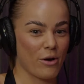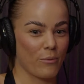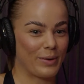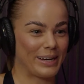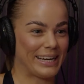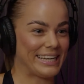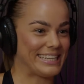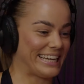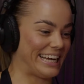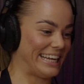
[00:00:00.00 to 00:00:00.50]
we
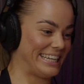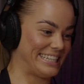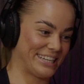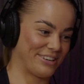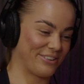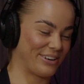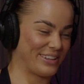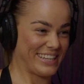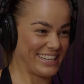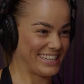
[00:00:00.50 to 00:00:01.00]
need to eat
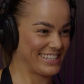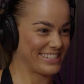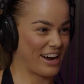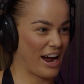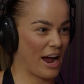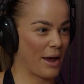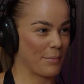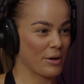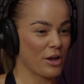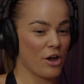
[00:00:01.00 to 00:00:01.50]
dinner at this
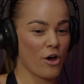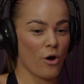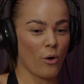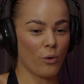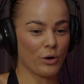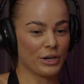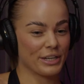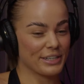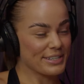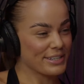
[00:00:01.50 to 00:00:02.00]
time.
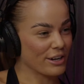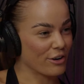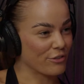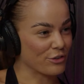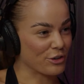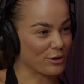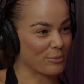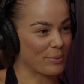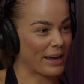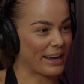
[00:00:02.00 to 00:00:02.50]
Order yourself
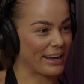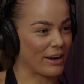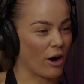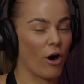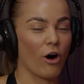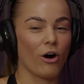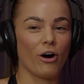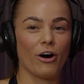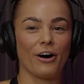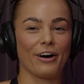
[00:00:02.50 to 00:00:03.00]
Uber Eats.
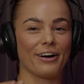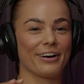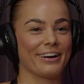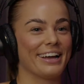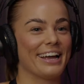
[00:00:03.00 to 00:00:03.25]
Oh,